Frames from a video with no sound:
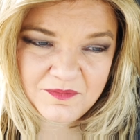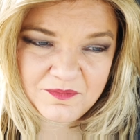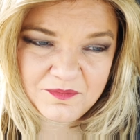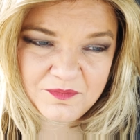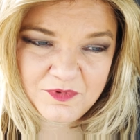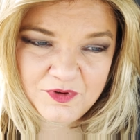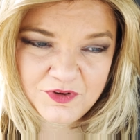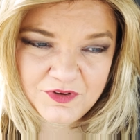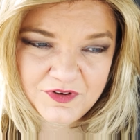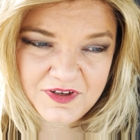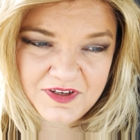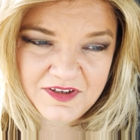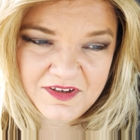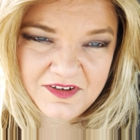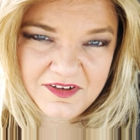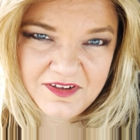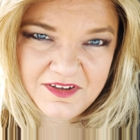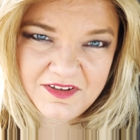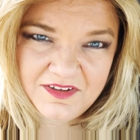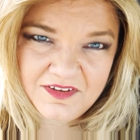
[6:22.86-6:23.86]

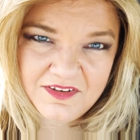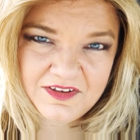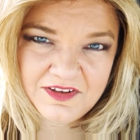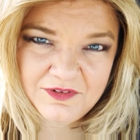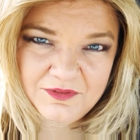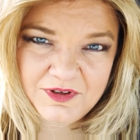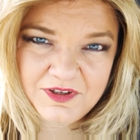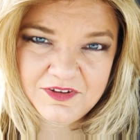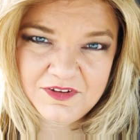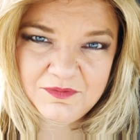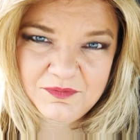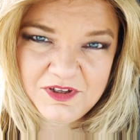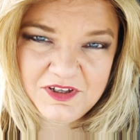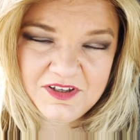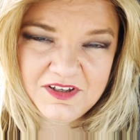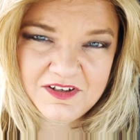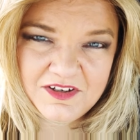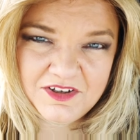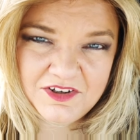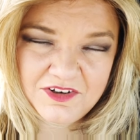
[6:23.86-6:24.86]
Maureen is going to be
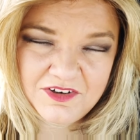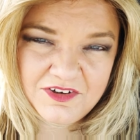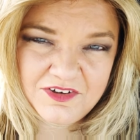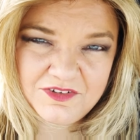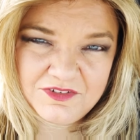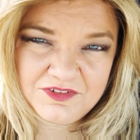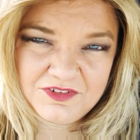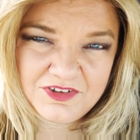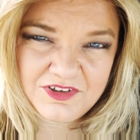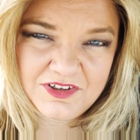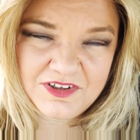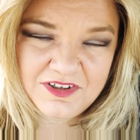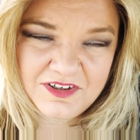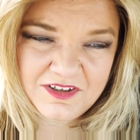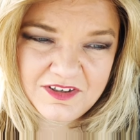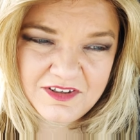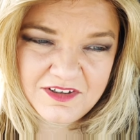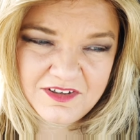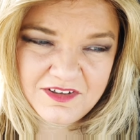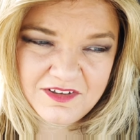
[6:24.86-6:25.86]
getting her own truck
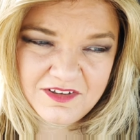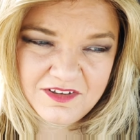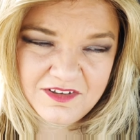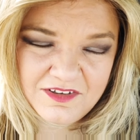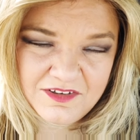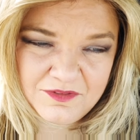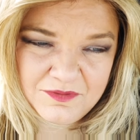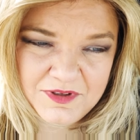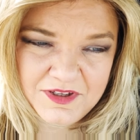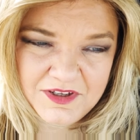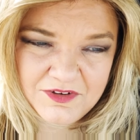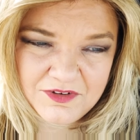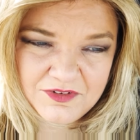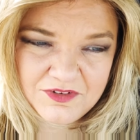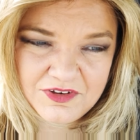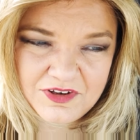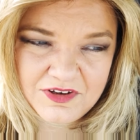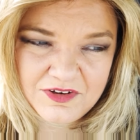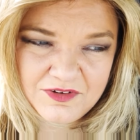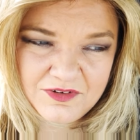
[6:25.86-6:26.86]
in a week or
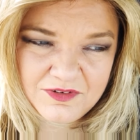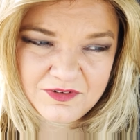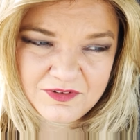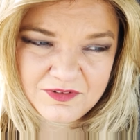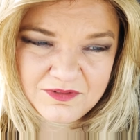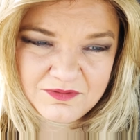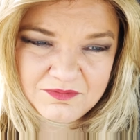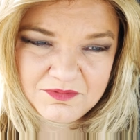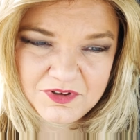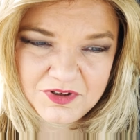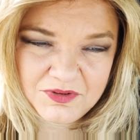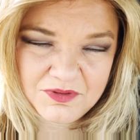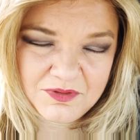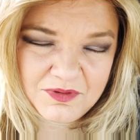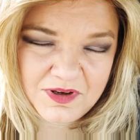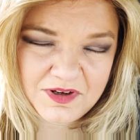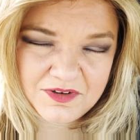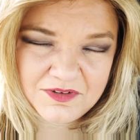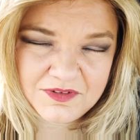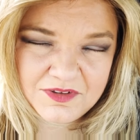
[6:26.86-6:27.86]
so or
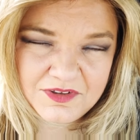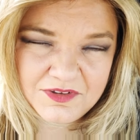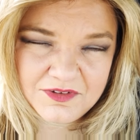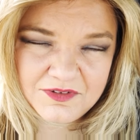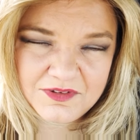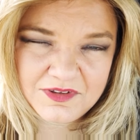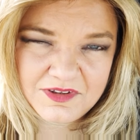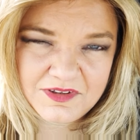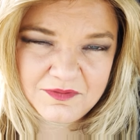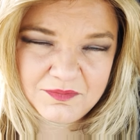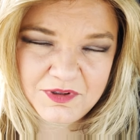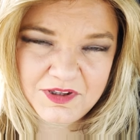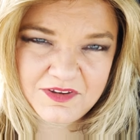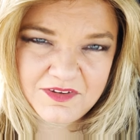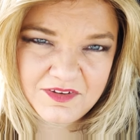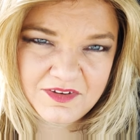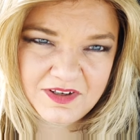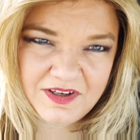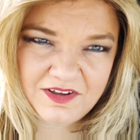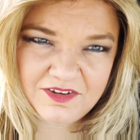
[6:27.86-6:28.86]
two. I don't know. It
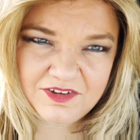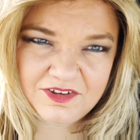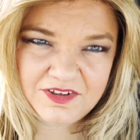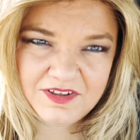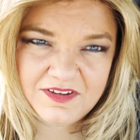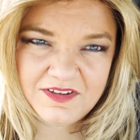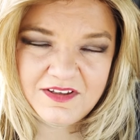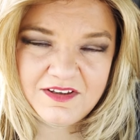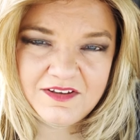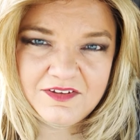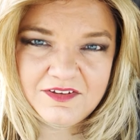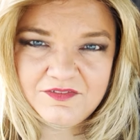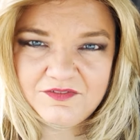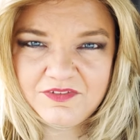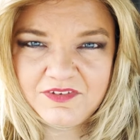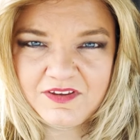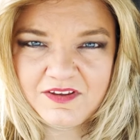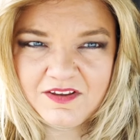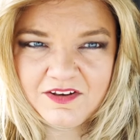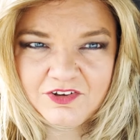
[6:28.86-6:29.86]
depends on how long it takes
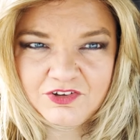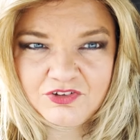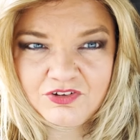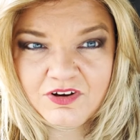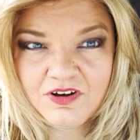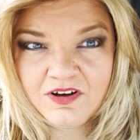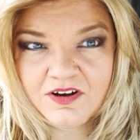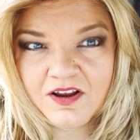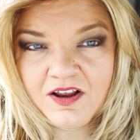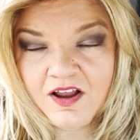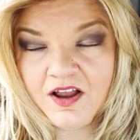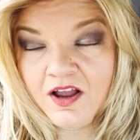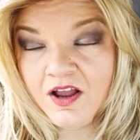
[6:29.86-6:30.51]
to get a truck.